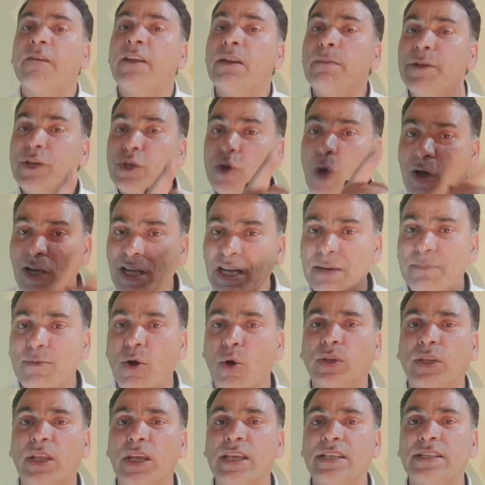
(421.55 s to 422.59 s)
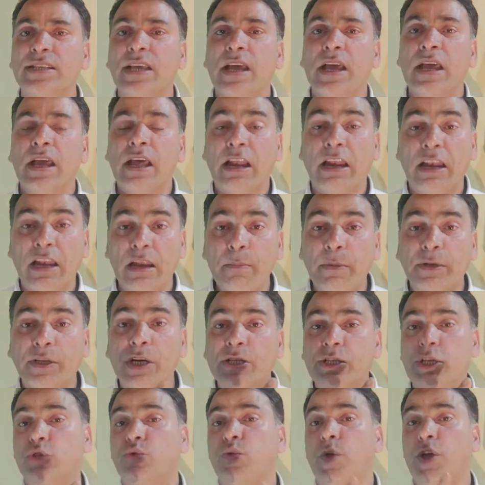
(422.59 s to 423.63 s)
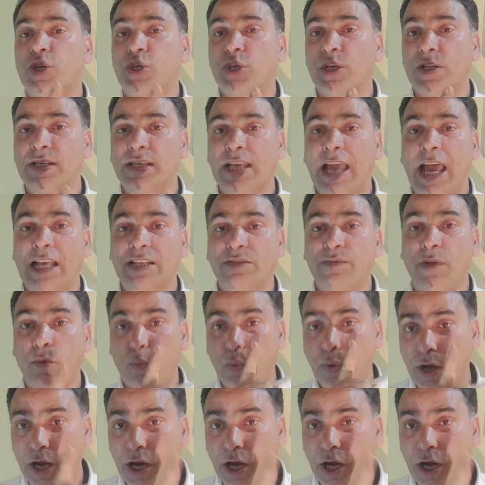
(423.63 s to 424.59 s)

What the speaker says: We'll be talking about these limited situations as well.